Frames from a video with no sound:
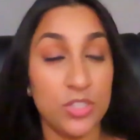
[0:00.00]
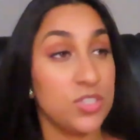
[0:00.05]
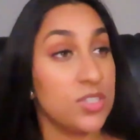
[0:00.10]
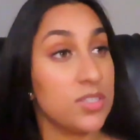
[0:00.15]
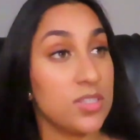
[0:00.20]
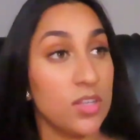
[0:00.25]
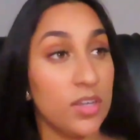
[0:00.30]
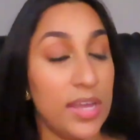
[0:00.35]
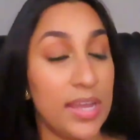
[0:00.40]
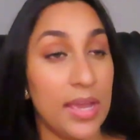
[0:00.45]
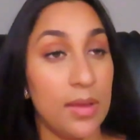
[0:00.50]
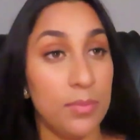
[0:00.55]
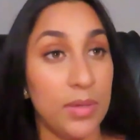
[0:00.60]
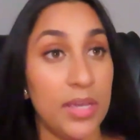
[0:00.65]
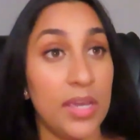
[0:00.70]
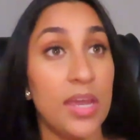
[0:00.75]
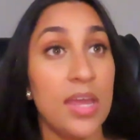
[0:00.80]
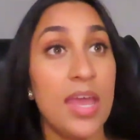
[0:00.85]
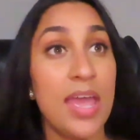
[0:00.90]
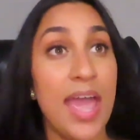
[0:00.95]
just looking at
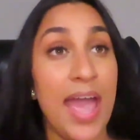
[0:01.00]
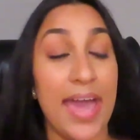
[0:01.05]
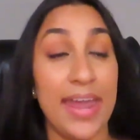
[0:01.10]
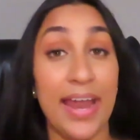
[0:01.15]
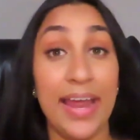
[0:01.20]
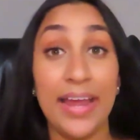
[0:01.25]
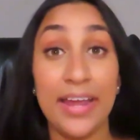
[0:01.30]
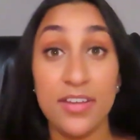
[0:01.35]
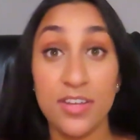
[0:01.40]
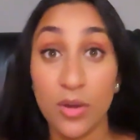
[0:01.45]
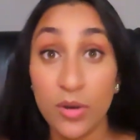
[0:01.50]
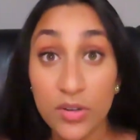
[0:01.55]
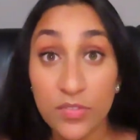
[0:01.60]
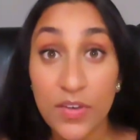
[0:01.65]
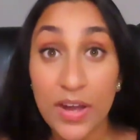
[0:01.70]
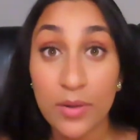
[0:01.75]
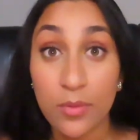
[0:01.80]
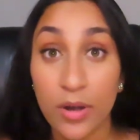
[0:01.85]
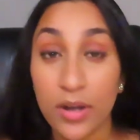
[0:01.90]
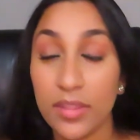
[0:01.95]
me. And I had
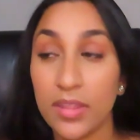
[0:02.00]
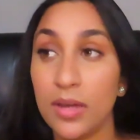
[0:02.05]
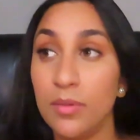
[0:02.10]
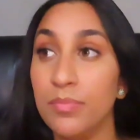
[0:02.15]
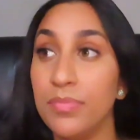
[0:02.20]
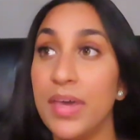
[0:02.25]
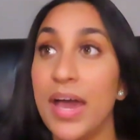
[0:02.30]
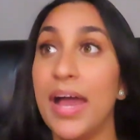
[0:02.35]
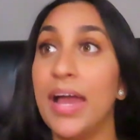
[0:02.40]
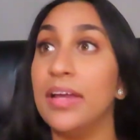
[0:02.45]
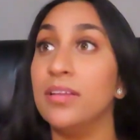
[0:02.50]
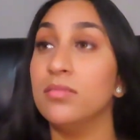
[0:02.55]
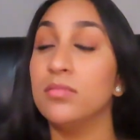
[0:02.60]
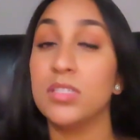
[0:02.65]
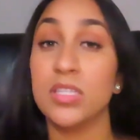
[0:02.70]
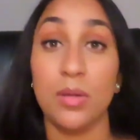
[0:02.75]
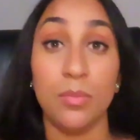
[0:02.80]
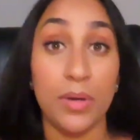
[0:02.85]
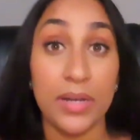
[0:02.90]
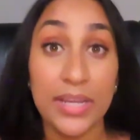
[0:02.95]
notified one of them that
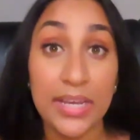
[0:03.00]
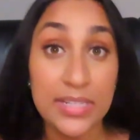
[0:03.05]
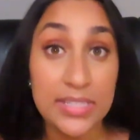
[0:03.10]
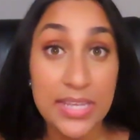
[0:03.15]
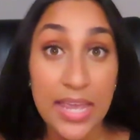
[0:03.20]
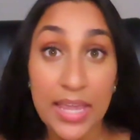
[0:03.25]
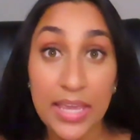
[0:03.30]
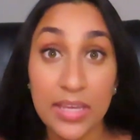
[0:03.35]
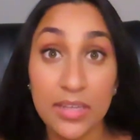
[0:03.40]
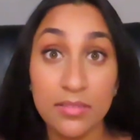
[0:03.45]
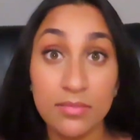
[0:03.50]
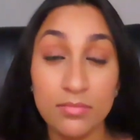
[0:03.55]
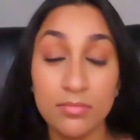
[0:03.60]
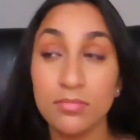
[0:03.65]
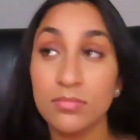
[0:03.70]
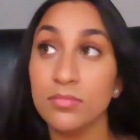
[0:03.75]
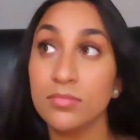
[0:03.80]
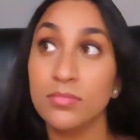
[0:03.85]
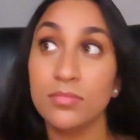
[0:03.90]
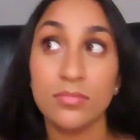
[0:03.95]
somebody had taken
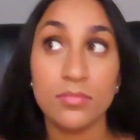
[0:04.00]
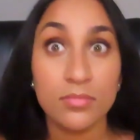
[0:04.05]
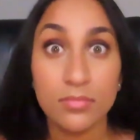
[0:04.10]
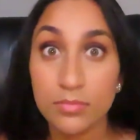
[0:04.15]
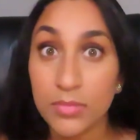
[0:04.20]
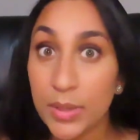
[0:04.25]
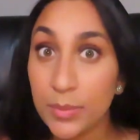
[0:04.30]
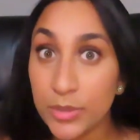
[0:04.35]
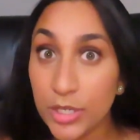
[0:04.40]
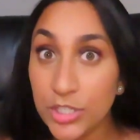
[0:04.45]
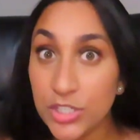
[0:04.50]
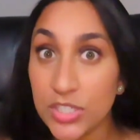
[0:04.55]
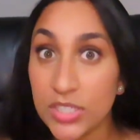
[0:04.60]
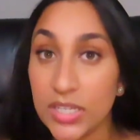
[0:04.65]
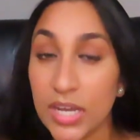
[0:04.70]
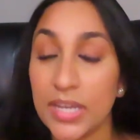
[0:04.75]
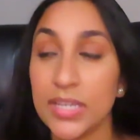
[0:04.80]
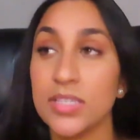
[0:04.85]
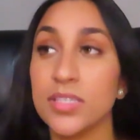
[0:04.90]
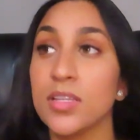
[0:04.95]
my
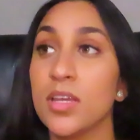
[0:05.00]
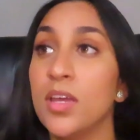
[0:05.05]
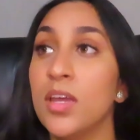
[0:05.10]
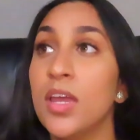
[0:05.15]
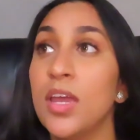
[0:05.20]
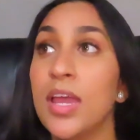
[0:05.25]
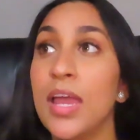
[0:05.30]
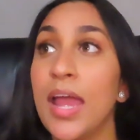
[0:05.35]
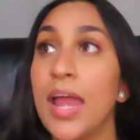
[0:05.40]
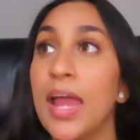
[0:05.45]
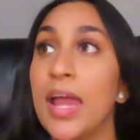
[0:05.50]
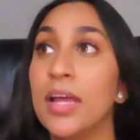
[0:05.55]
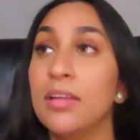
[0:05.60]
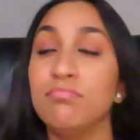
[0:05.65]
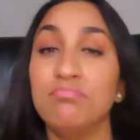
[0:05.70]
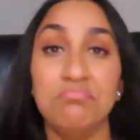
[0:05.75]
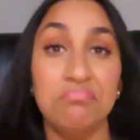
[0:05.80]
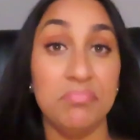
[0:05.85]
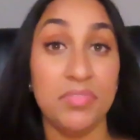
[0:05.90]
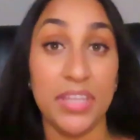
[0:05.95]
merchandise.
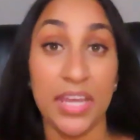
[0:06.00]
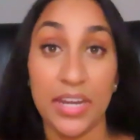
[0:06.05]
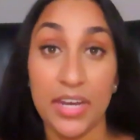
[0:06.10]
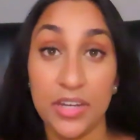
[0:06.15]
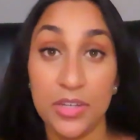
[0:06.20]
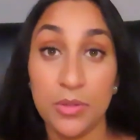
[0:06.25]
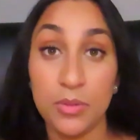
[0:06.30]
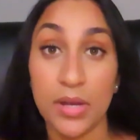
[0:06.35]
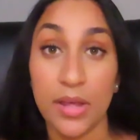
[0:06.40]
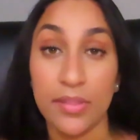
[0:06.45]
They didn't do